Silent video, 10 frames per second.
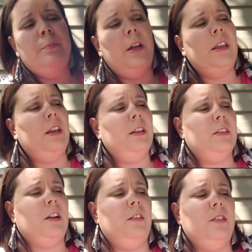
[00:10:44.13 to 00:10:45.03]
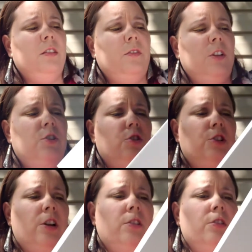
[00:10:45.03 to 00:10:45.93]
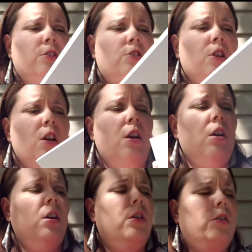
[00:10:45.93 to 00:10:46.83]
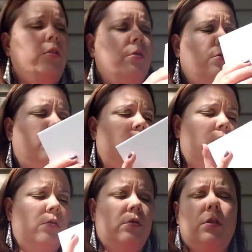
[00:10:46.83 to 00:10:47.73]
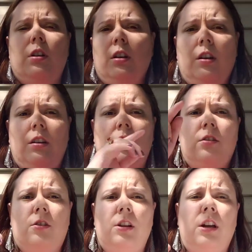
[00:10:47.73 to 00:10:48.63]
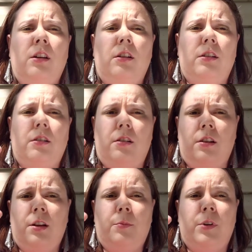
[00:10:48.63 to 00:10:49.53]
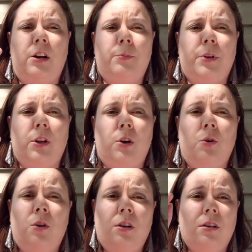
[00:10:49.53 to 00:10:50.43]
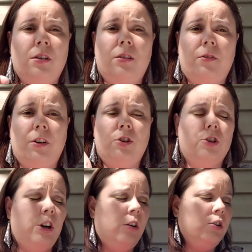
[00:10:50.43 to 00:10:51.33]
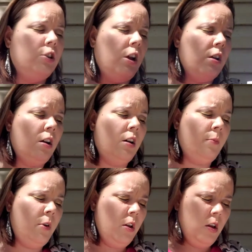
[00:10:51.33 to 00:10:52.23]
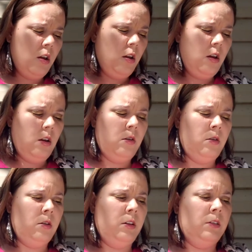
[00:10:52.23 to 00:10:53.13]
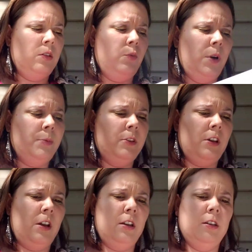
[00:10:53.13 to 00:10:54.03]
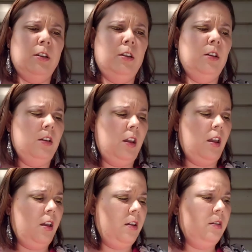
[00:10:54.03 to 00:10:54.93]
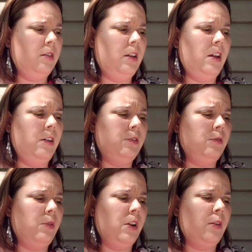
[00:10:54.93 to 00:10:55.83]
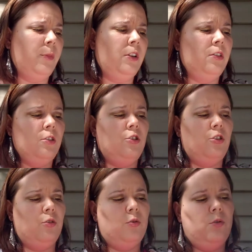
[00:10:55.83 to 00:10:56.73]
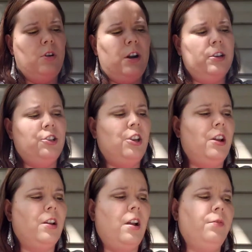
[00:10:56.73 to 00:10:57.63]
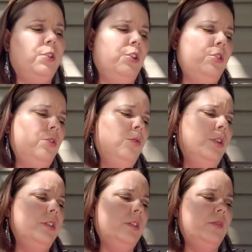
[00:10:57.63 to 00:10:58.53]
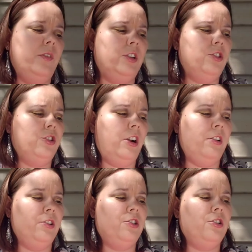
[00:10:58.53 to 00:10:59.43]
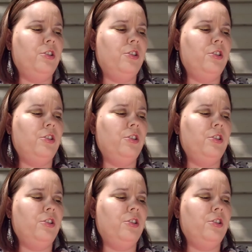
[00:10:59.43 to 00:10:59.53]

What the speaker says: Again, it's called the Adventure Challenge. You can either click the link down below. theadventurechallenge.com is the website, and they also recommend that you hashtag after you do it the Adventure Challenge.